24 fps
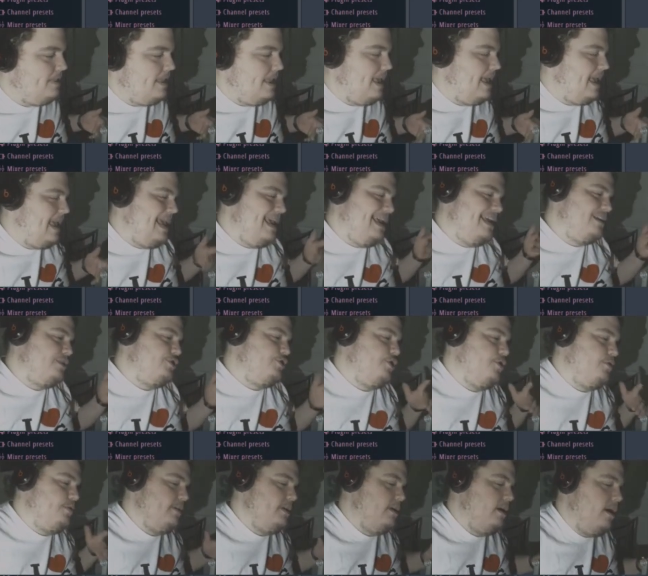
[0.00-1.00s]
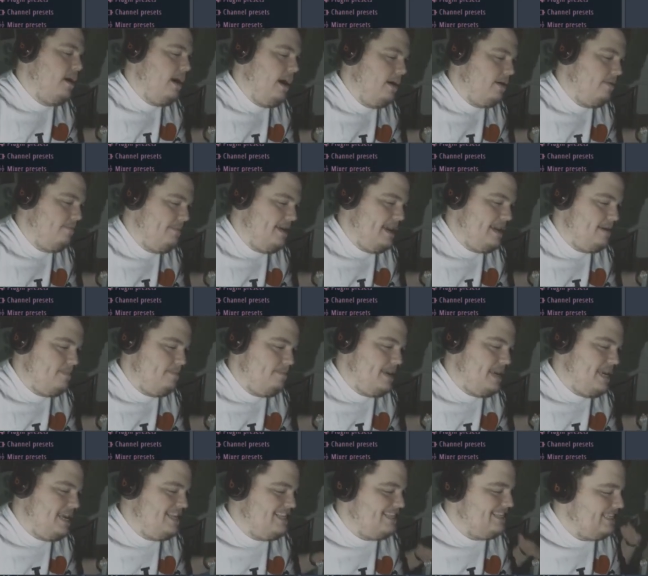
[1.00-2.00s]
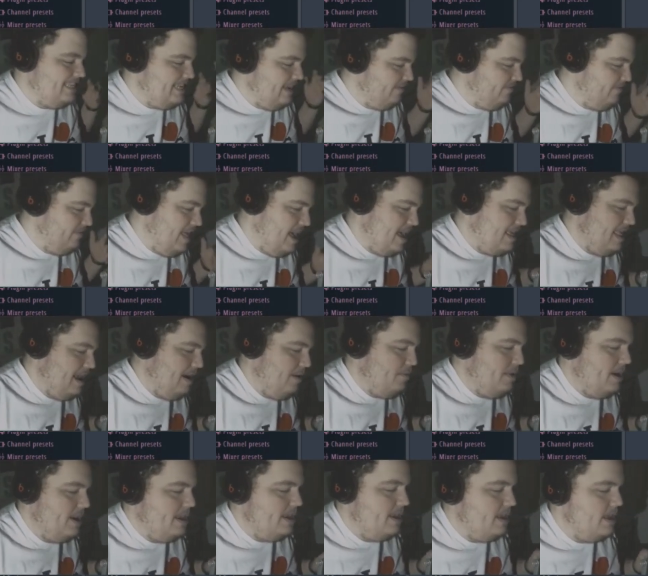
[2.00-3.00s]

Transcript: and showing y'all how to make a beat and stay fly that way,